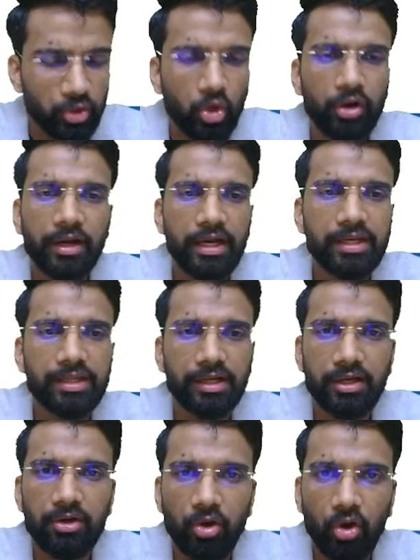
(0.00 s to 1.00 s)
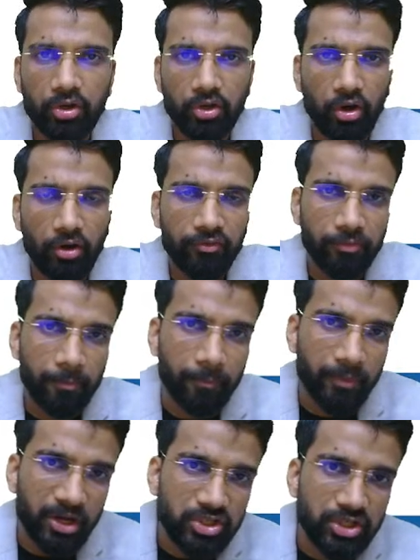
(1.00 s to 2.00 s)
tolerates a lot of
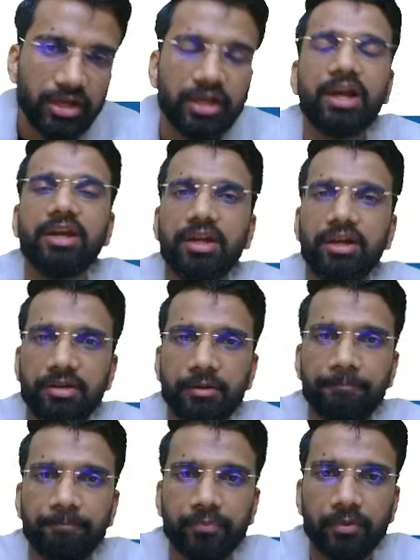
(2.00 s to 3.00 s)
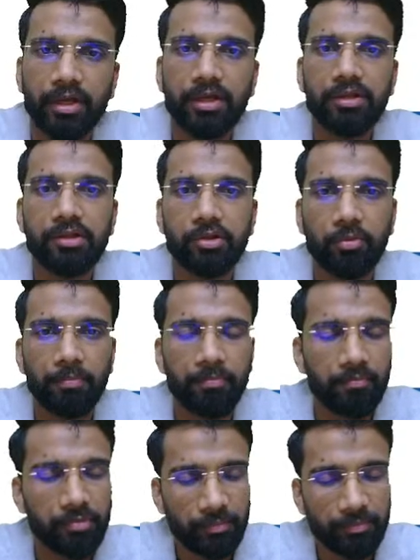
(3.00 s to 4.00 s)
pressure gradient. Okay, so
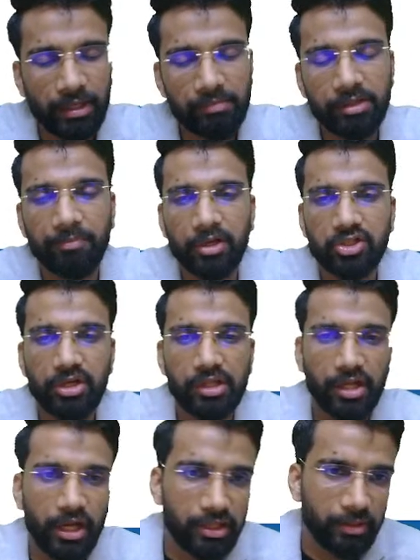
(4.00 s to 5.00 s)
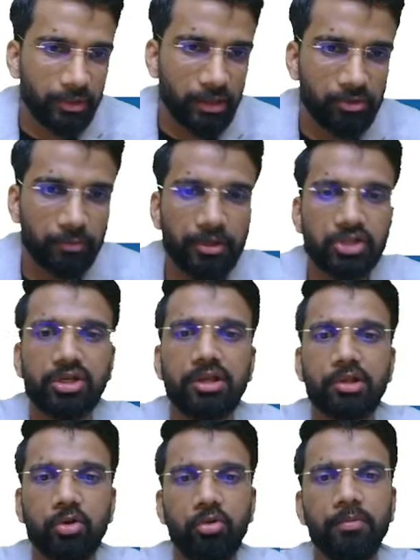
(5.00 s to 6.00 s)
sometimes the pressure is high, sometimes the pressure
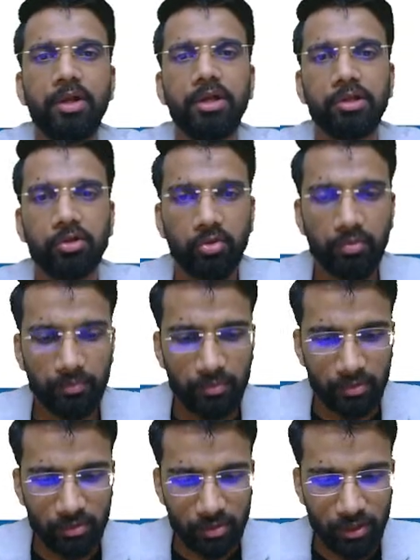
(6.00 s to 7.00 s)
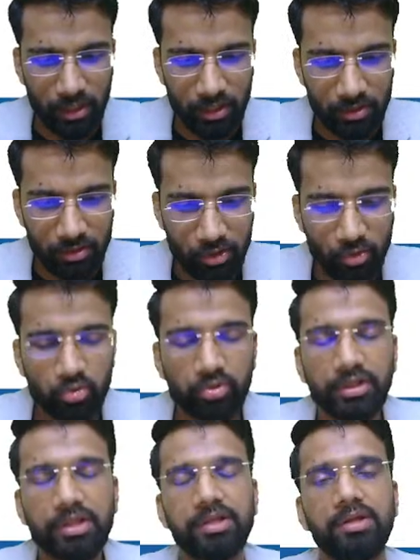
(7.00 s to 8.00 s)
is low. So due
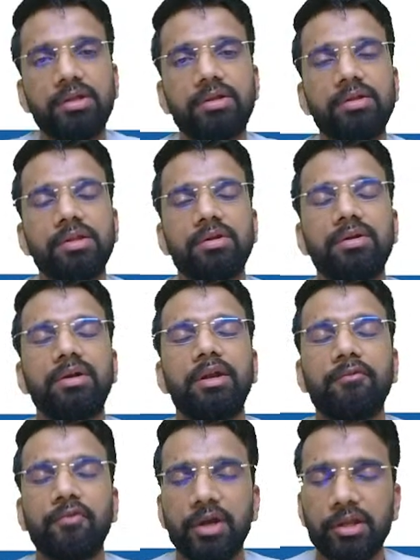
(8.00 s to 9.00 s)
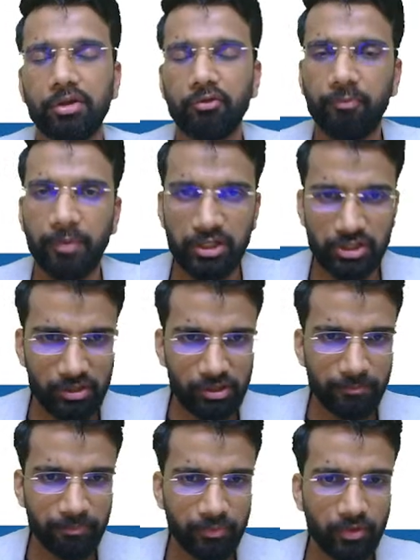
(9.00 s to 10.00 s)
to this difference of
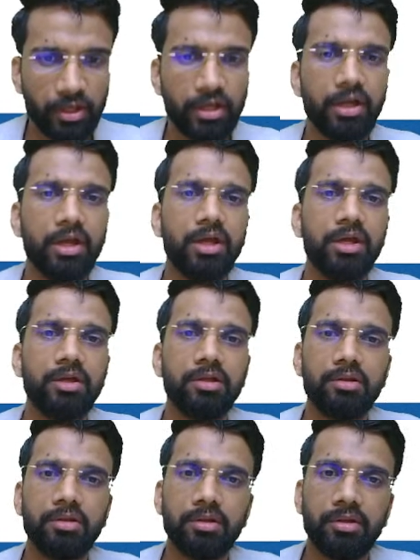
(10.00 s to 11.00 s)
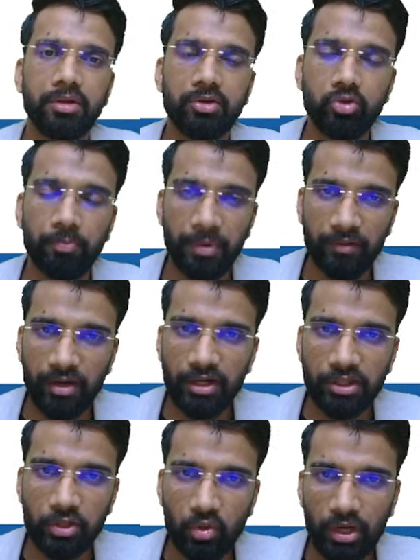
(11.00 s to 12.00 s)
pressures, okay, to
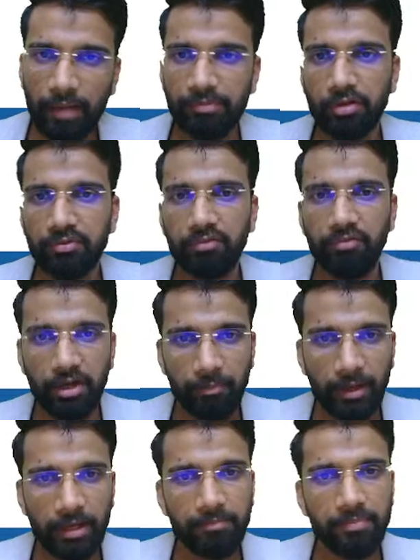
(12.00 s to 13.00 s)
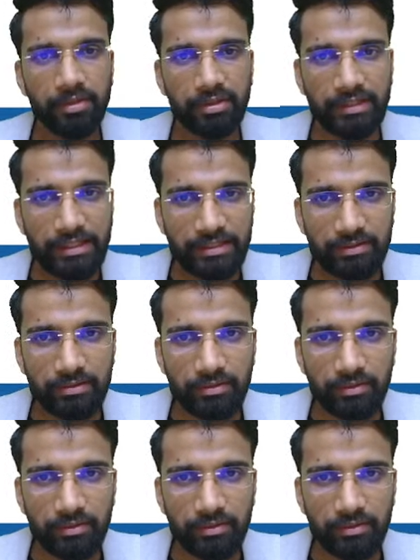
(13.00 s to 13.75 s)
prevent the collapse of the windpipe, these